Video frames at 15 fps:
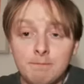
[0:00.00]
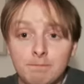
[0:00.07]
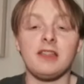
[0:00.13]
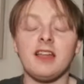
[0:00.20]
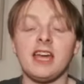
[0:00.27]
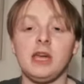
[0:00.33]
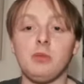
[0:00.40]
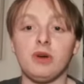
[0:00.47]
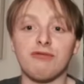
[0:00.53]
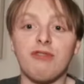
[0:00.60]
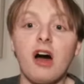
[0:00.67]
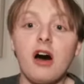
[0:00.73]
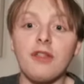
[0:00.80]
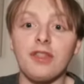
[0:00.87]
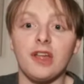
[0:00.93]
and that he would
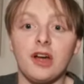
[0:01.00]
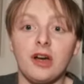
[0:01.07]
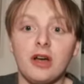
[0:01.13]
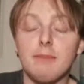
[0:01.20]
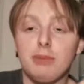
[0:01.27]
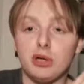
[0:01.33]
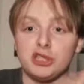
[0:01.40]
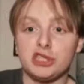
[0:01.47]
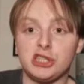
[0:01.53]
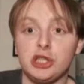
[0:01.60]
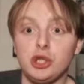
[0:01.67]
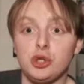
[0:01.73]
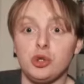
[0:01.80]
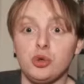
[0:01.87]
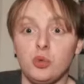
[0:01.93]
rather
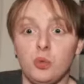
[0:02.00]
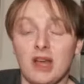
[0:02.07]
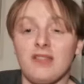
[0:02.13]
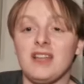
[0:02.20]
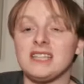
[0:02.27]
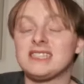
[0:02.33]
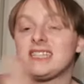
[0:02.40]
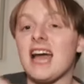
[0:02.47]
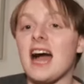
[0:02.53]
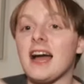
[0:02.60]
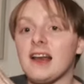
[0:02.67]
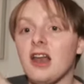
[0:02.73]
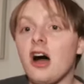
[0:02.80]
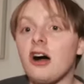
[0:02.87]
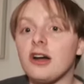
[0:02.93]
pursue this gang
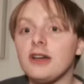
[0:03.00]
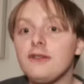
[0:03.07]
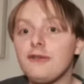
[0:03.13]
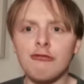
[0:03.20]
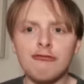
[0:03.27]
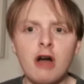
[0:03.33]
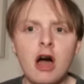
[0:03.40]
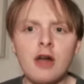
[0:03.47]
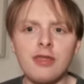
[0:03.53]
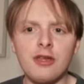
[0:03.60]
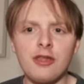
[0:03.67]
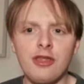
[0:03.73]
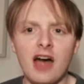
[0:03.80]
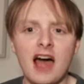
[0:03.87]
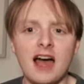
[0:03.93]
life rather
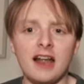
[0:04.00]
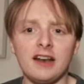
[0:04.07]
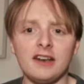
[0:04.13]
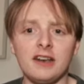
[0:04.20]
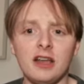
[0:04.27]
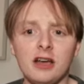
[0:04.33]
than